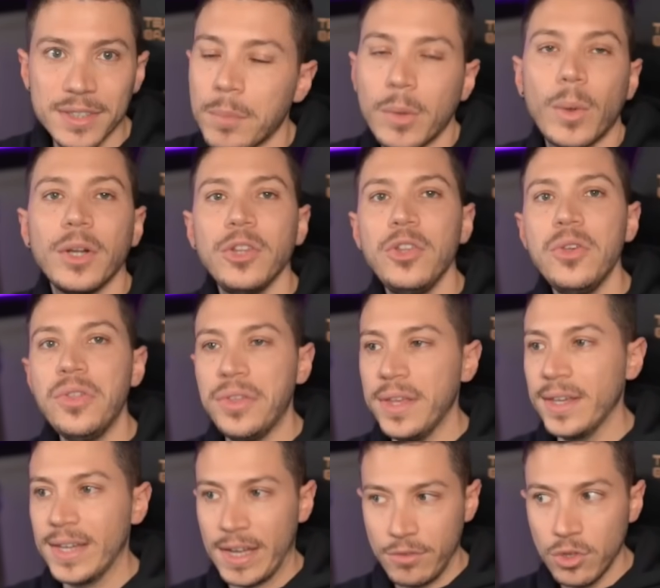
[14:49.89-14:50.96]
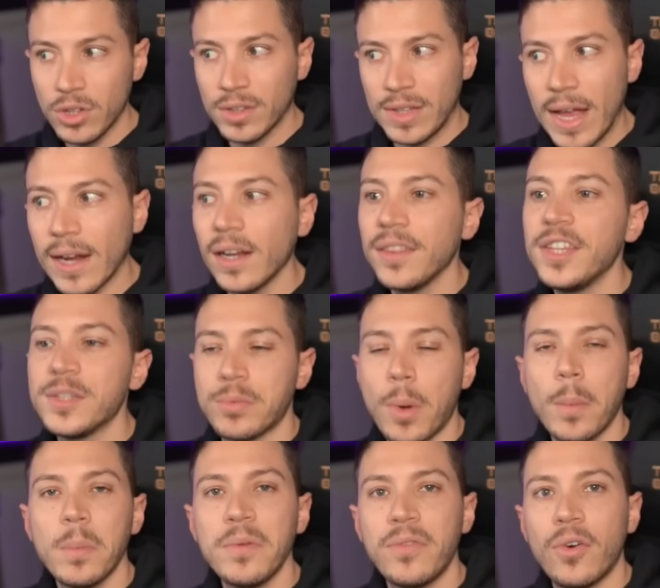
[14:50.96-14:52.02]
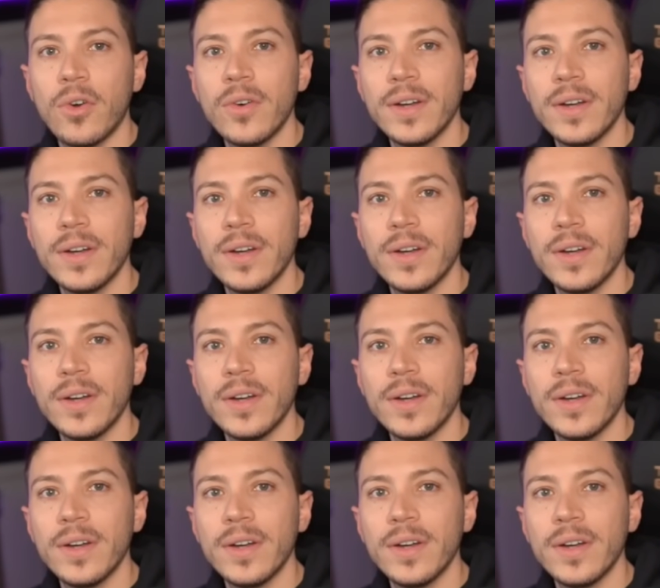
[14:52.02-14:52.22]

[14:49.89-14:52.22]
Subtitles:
But what do you think? Have you tackled this problem before?